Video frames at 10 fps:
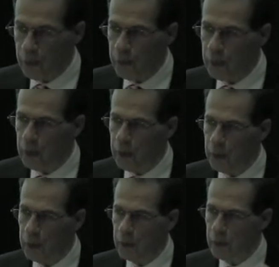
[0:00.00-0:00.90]

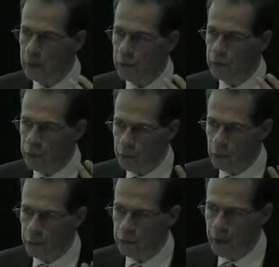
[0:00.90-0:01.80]
the
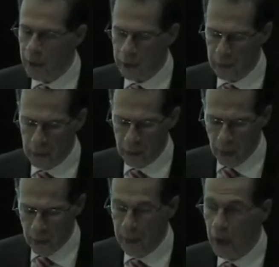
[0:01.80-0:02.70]
decision was taken
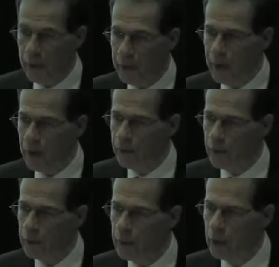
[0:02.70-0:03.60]
by the
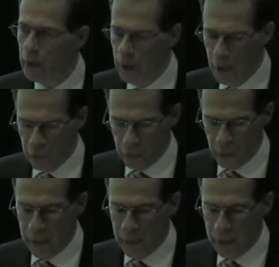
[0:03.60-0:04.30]
government to